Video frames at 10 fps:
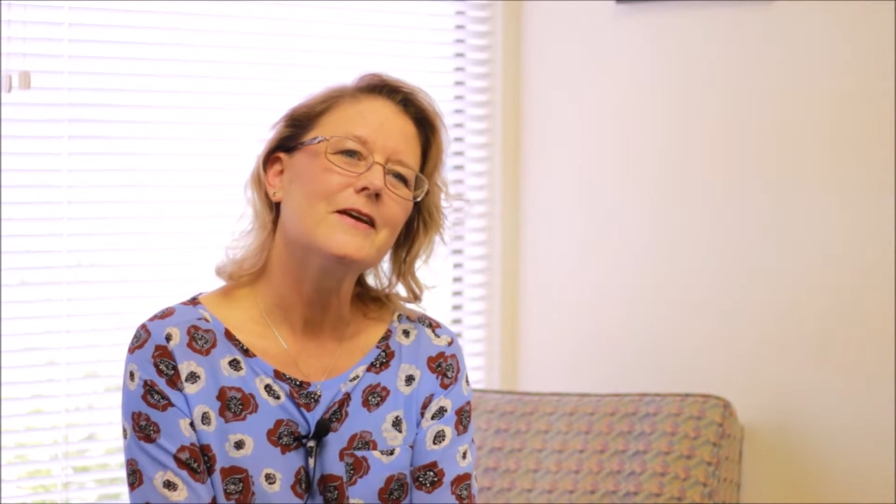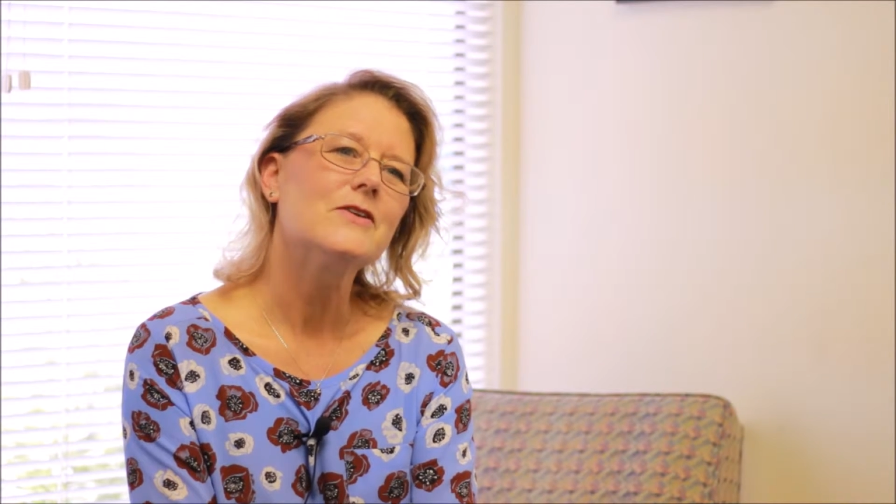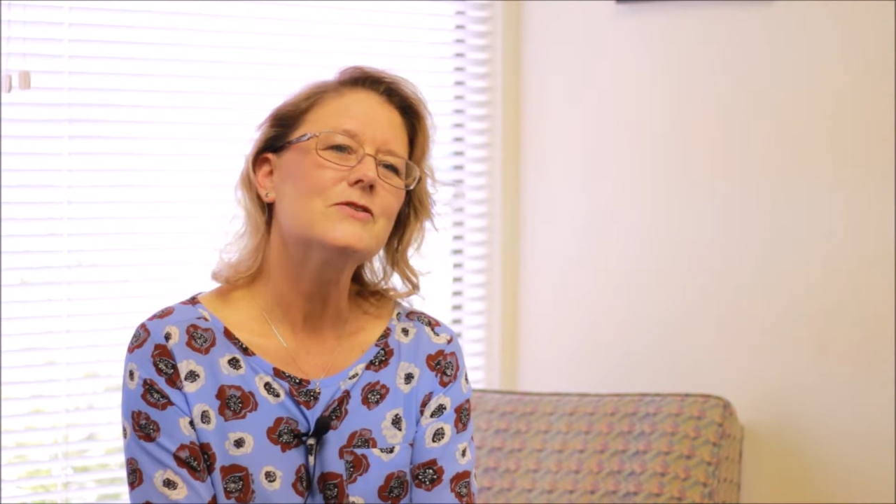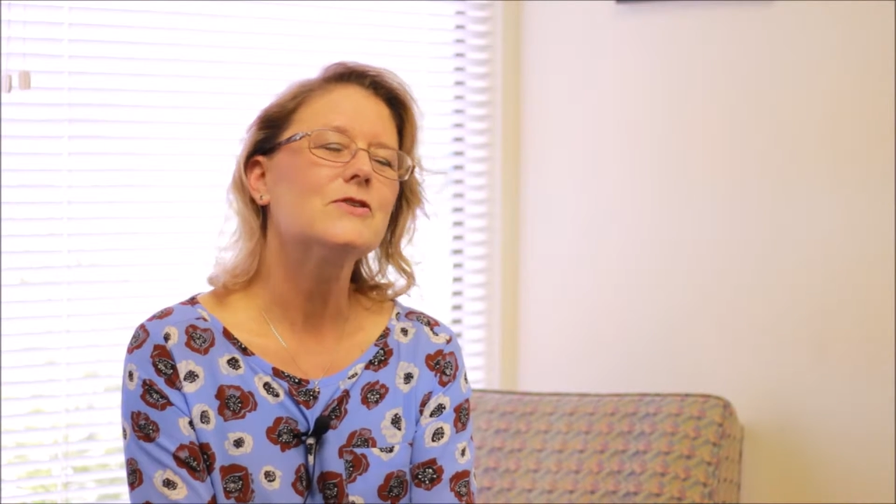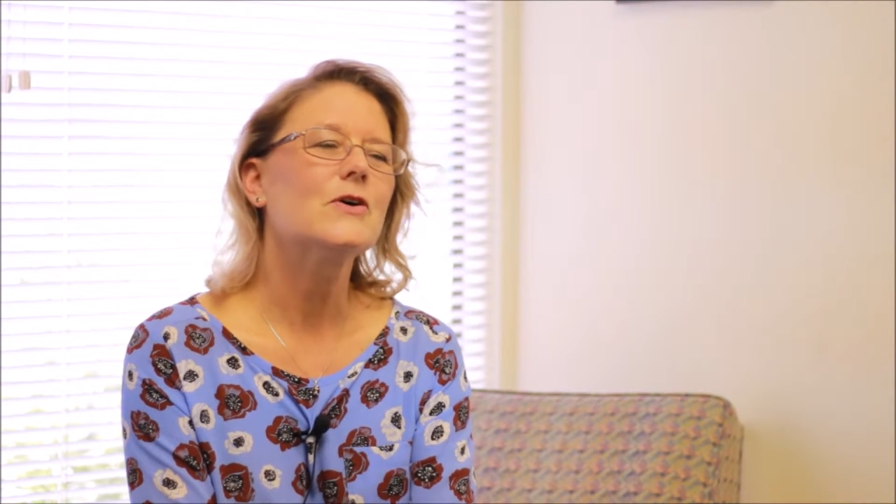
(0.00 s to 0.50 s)

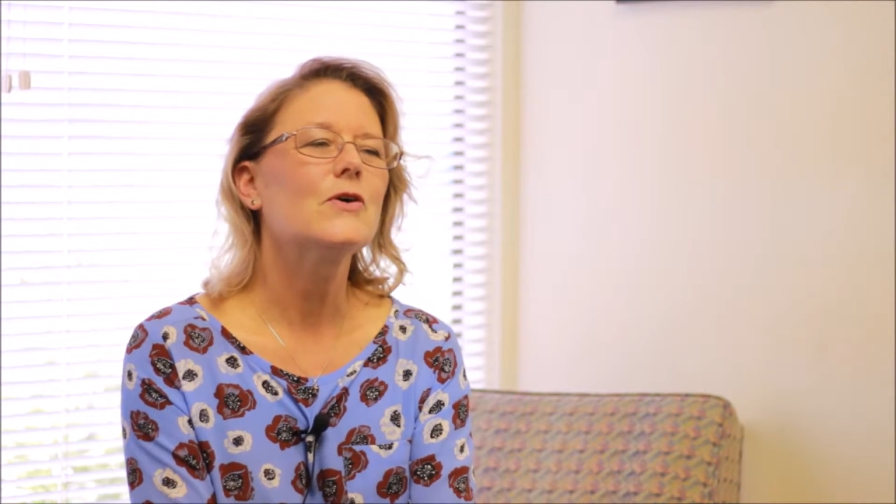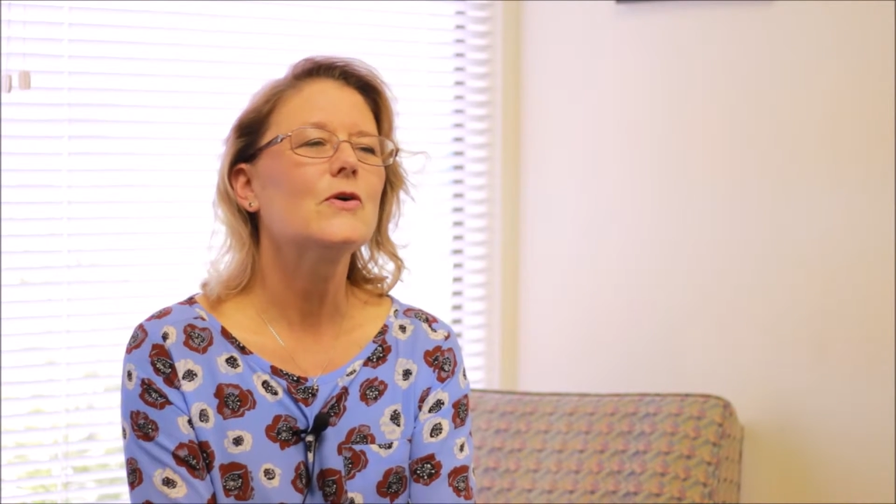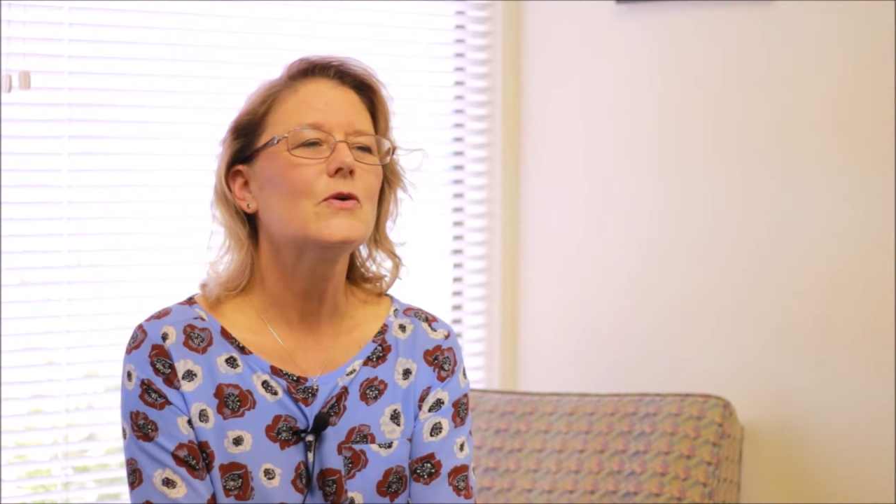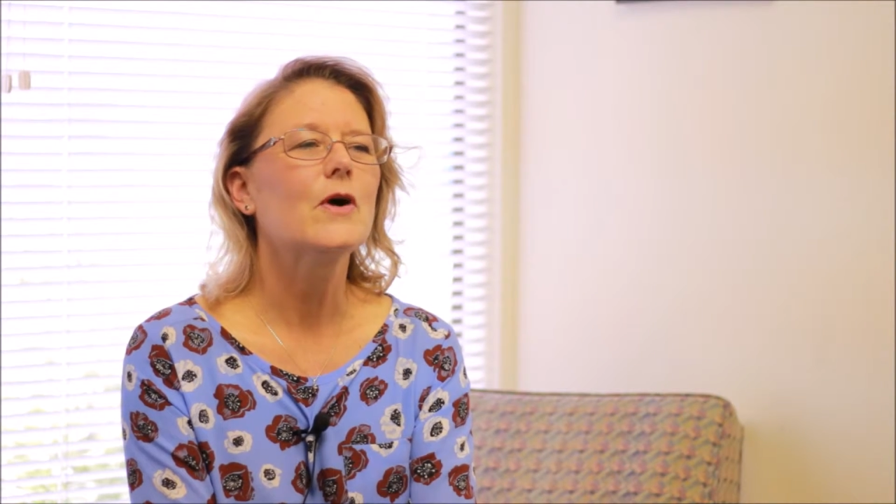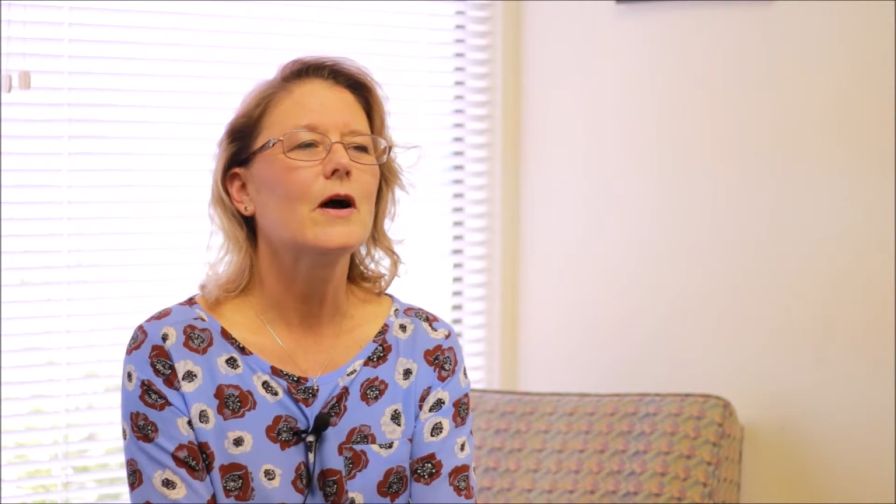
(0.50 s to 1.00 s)

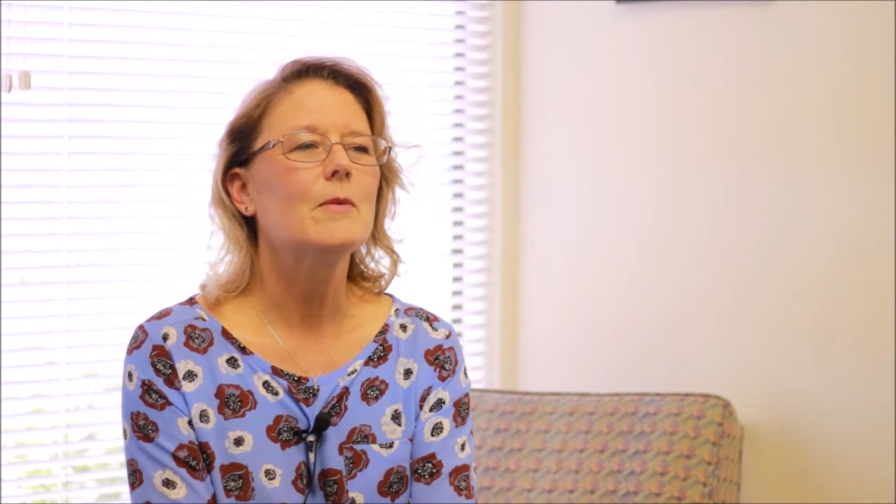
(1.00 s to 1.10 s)
So